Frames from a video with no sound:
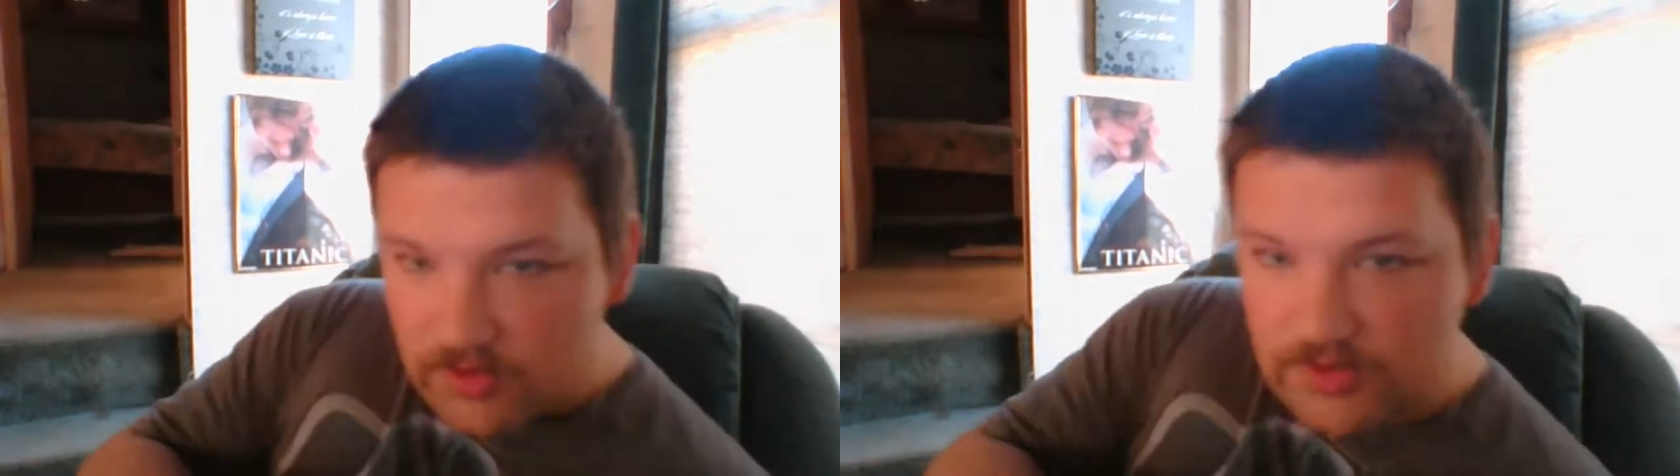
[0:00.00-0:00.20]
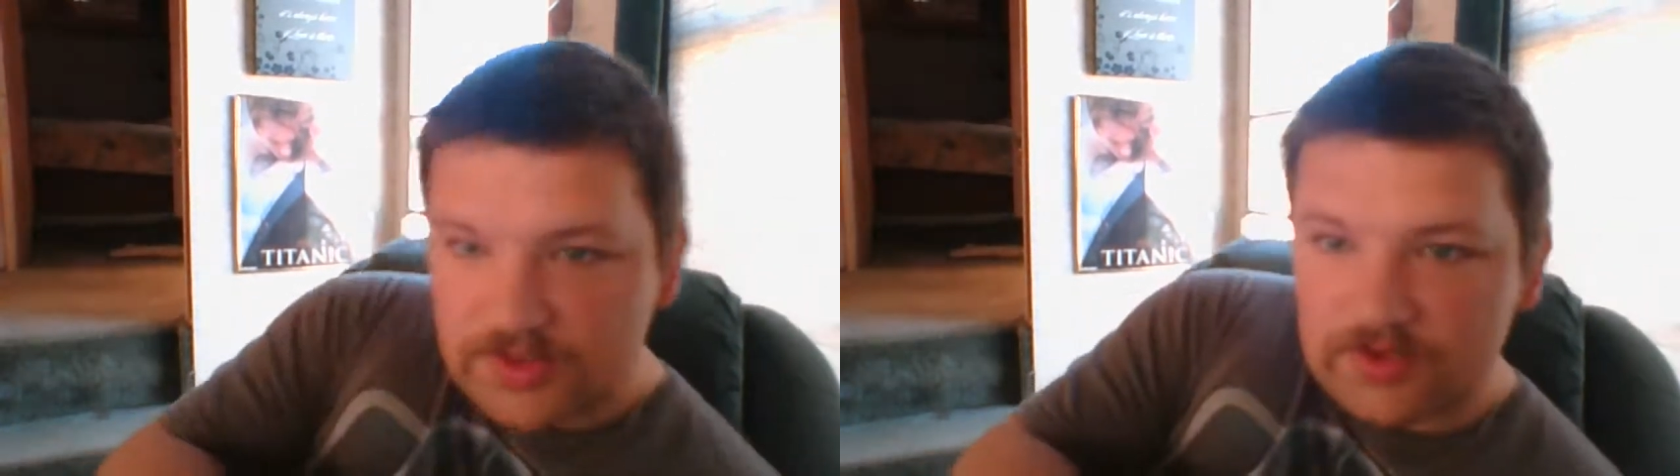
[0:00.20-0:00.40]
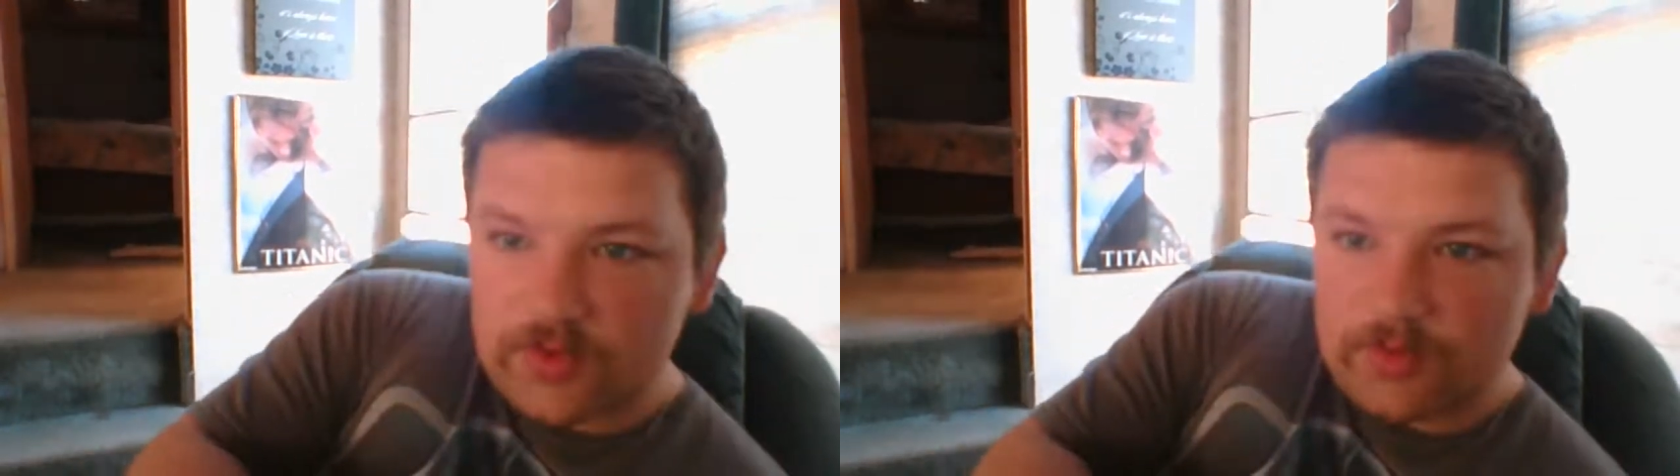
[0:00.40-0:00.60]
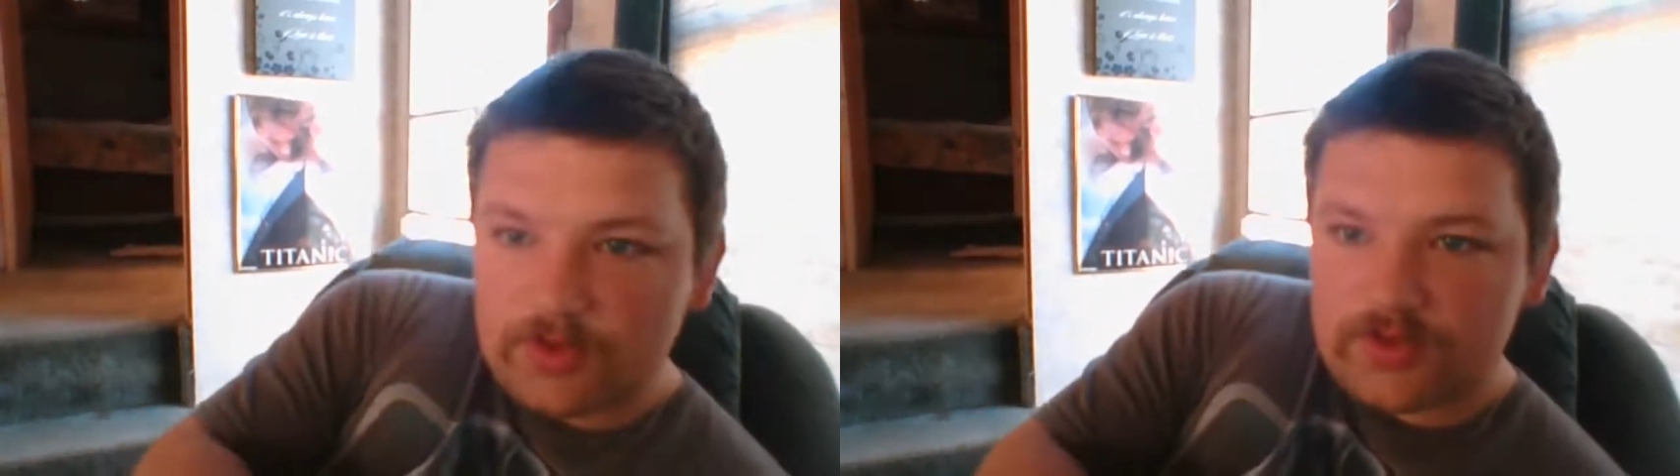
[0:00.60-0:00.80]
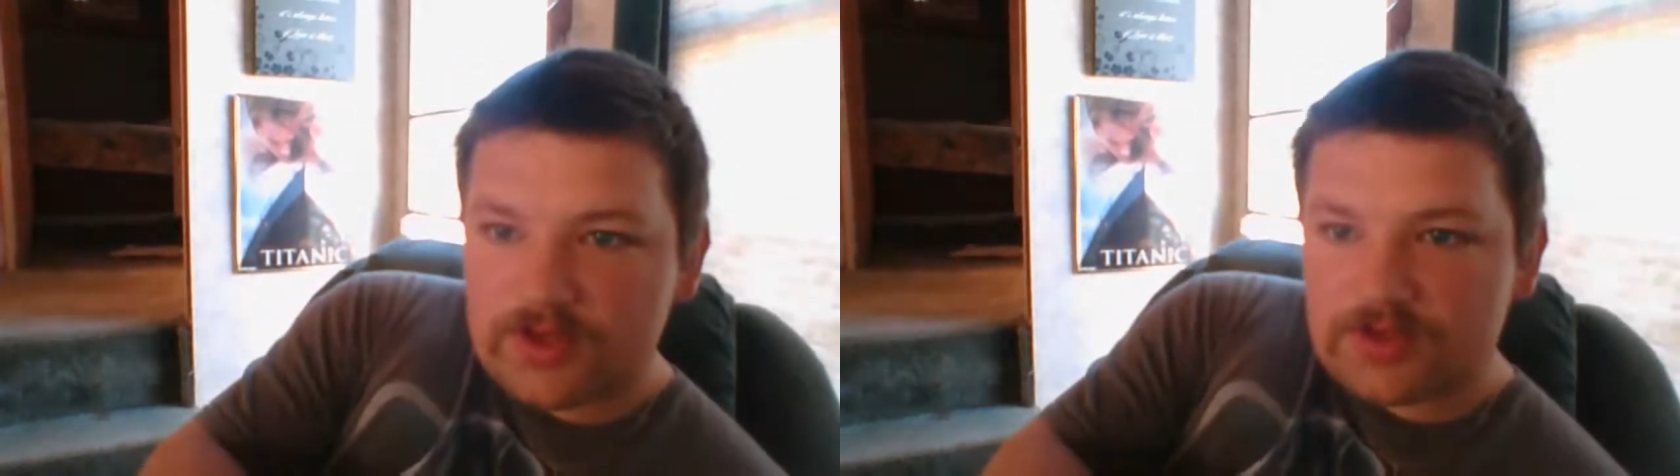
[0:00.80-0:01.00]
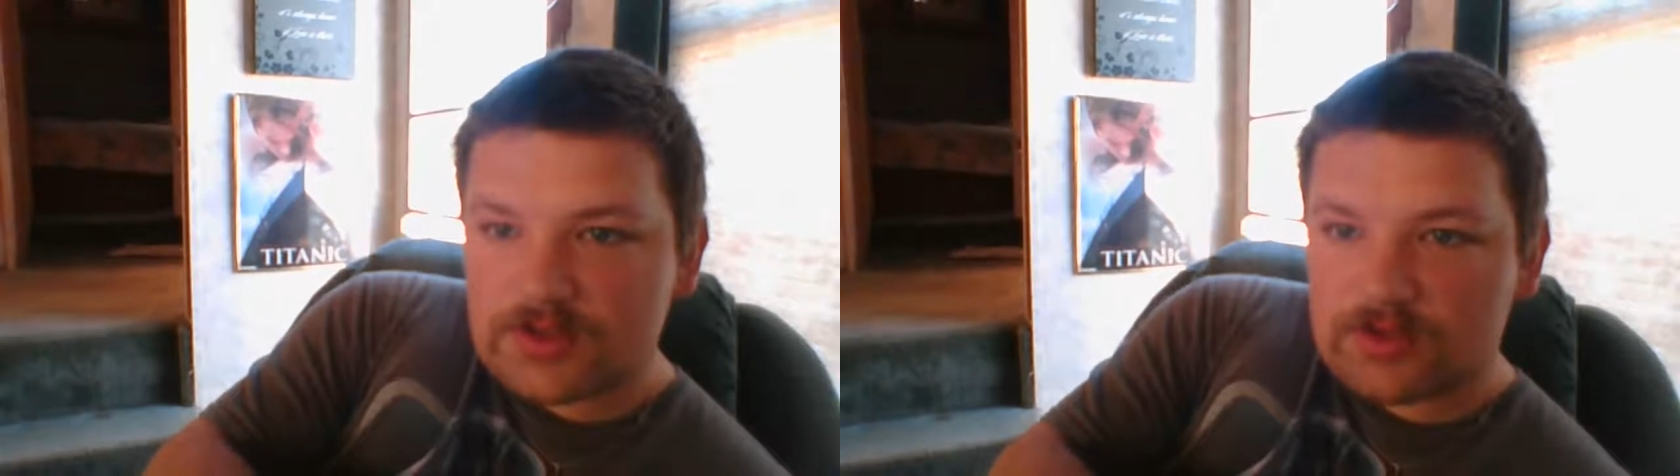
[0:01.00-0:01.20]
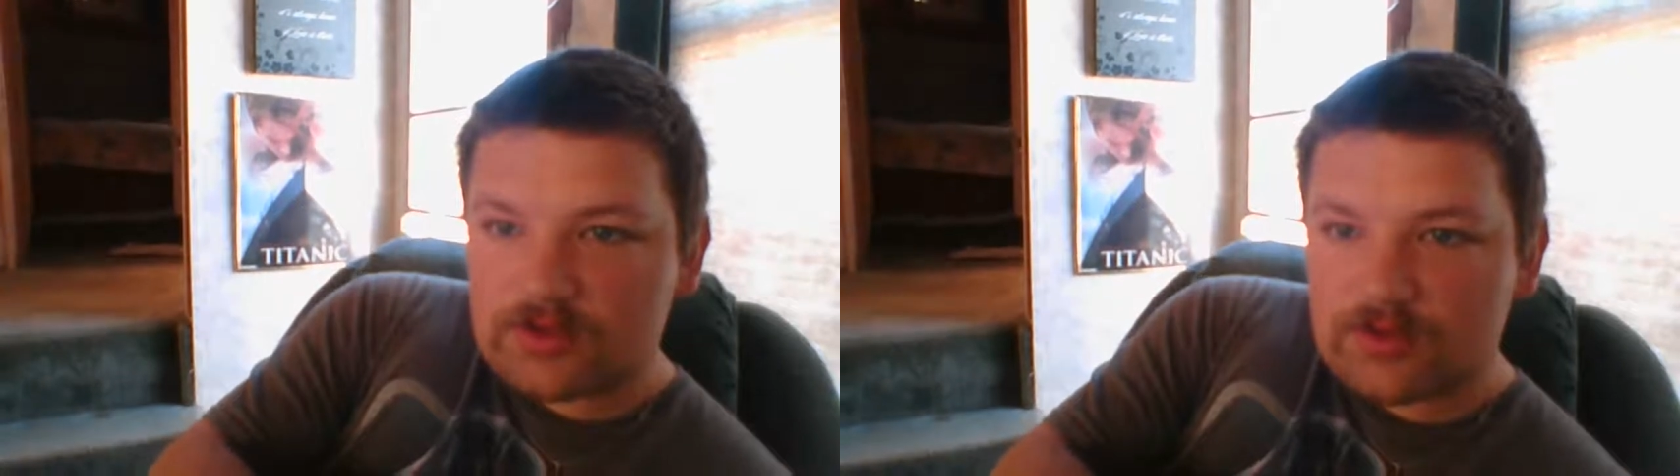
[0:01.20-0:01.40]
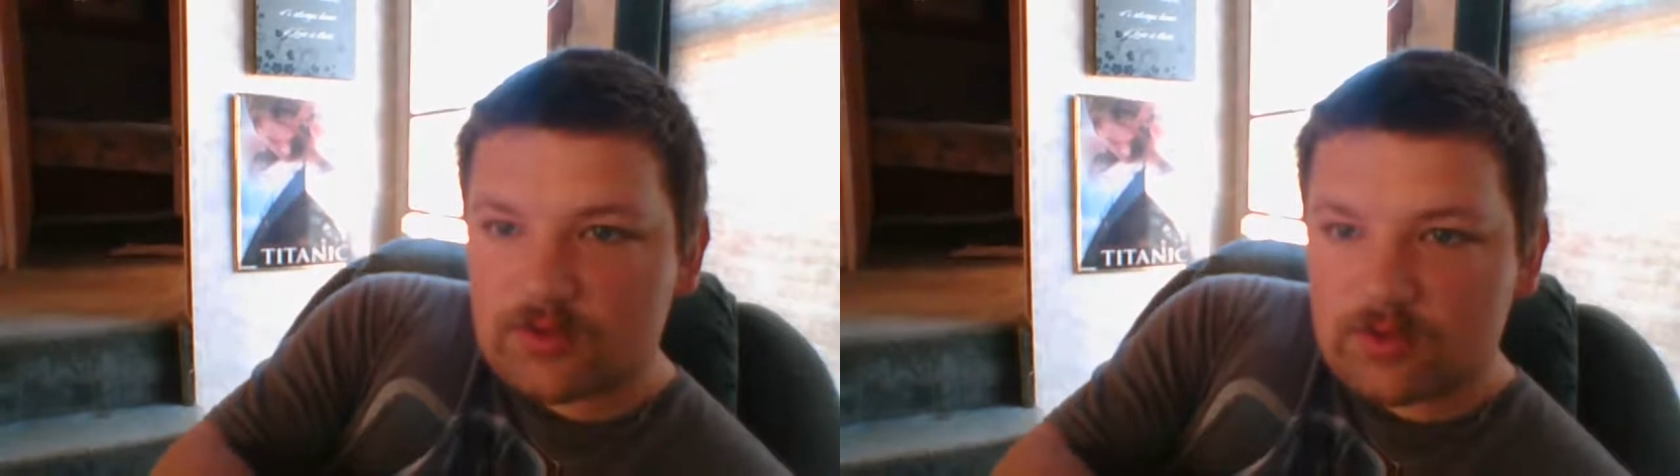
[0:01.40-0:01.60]
I sent three more things
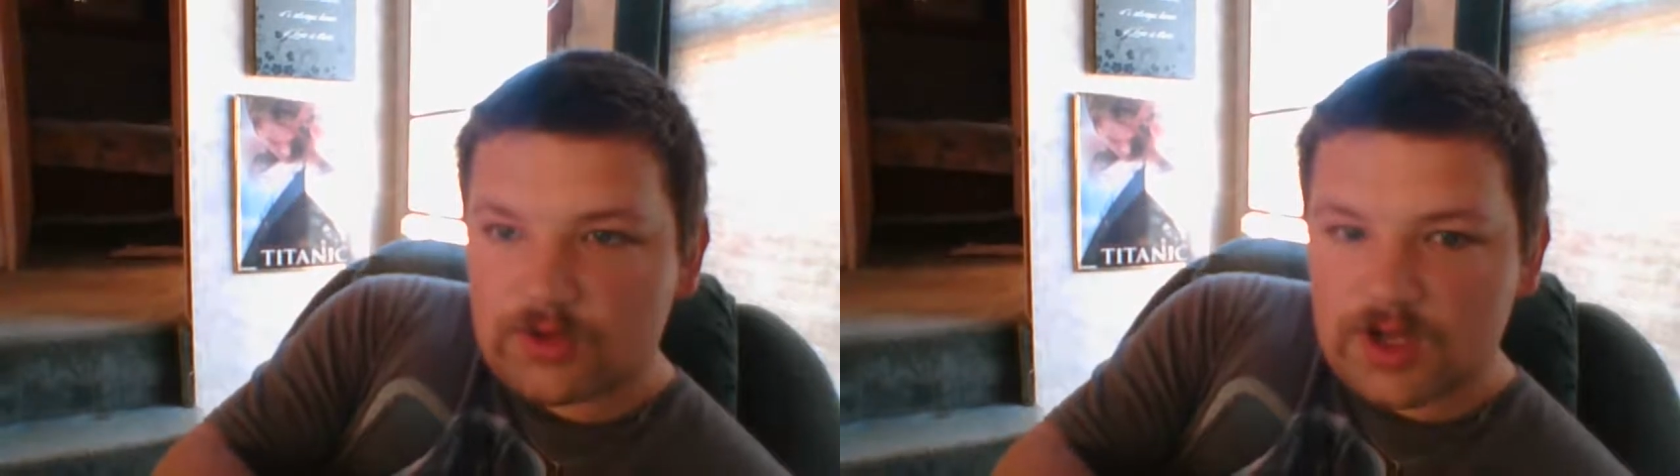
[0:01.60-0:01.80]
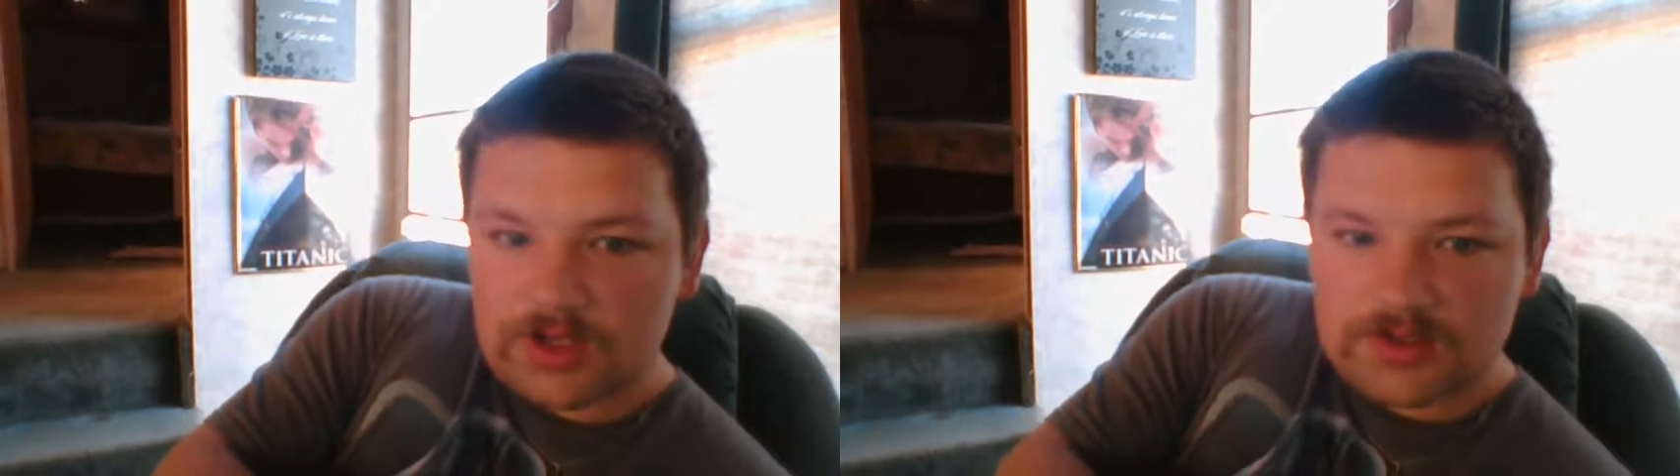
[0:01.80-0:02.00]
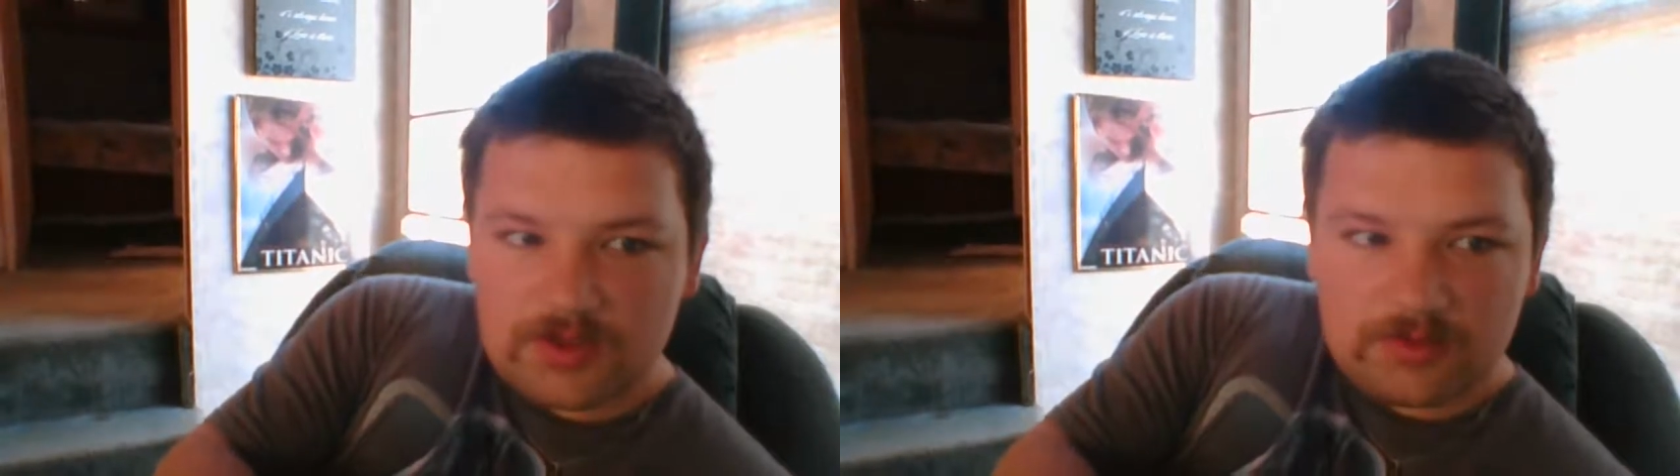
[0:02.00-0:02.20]
on Google Docs.